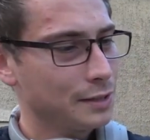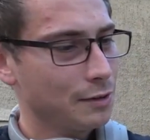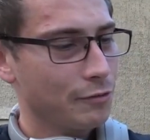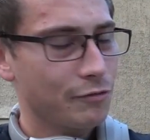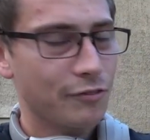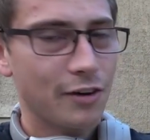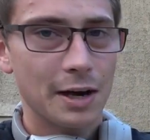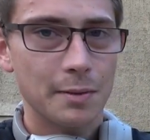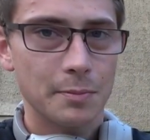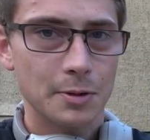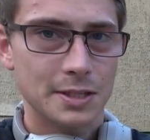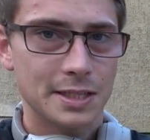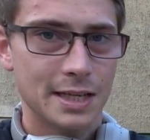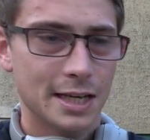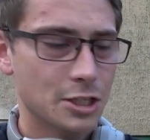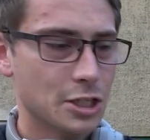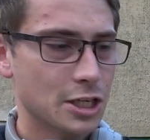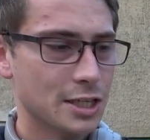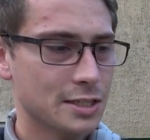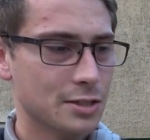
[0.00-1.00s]
fibers
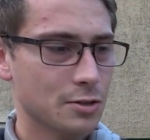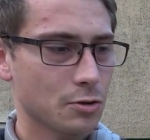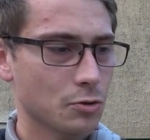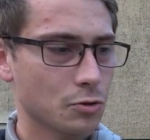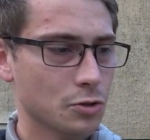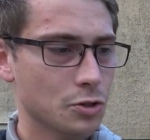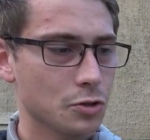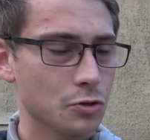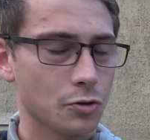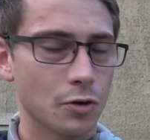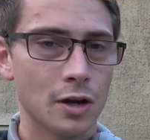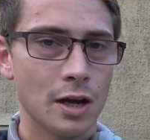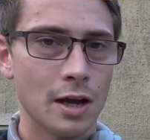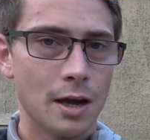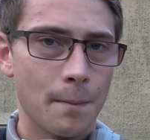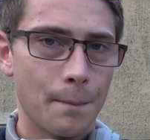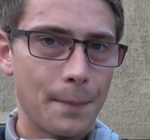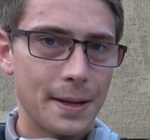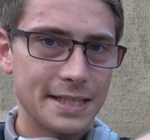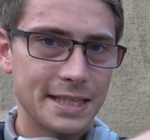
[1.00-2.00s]
are just going to
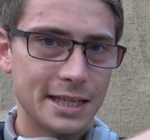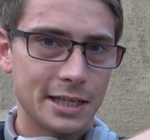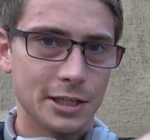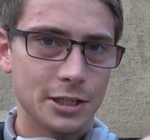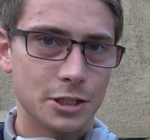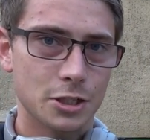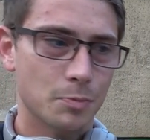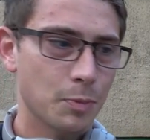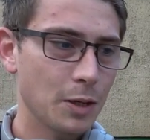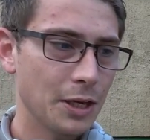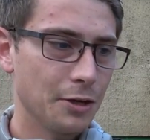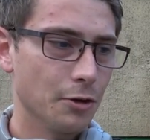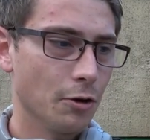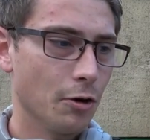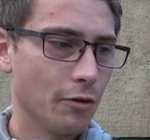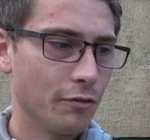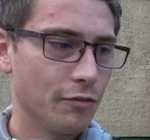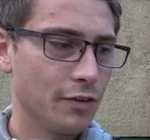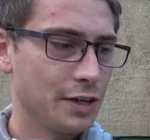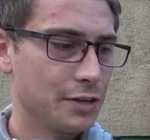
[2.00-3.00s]
basically split
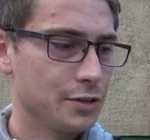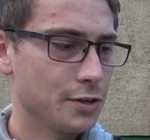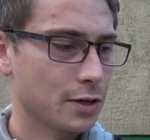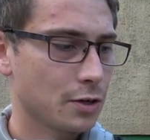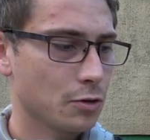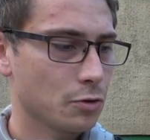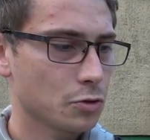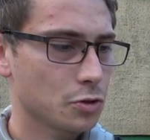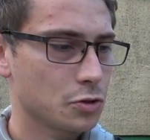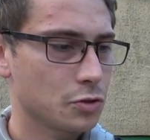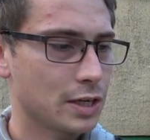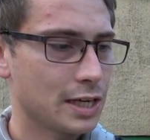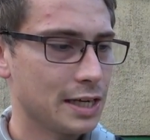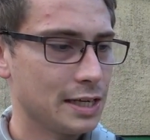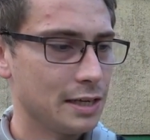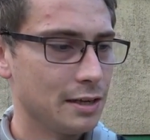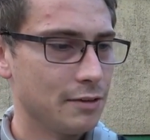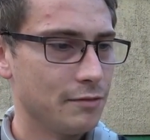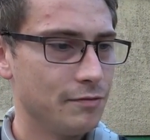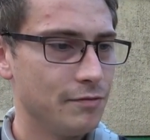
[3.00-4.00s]
off and you're going to
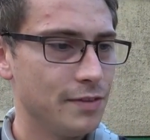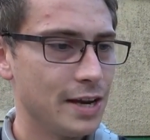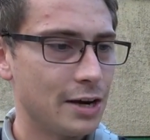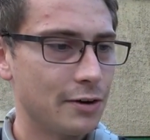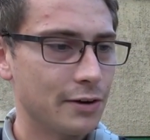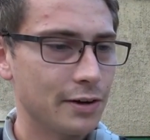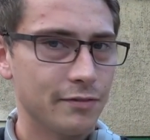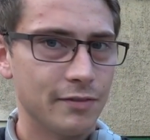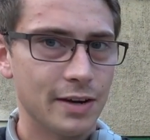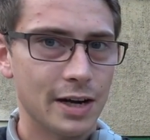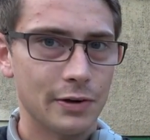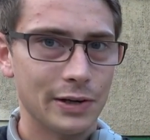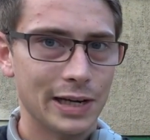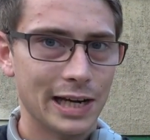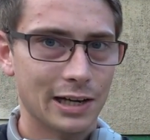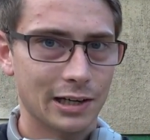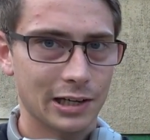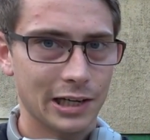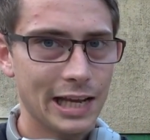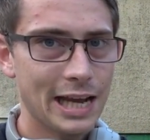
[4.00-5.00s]
get a very, very
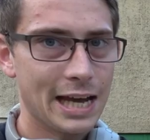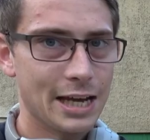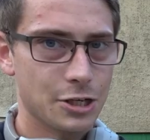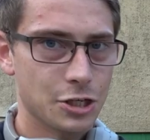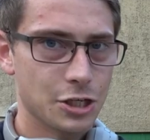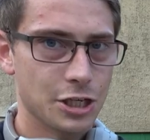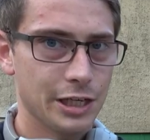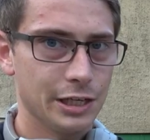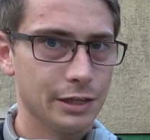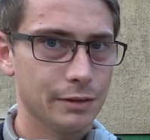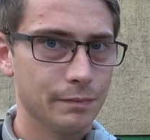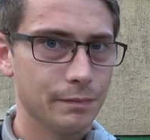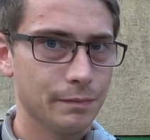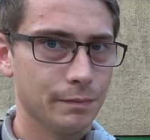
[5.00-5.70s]
ugly edge here.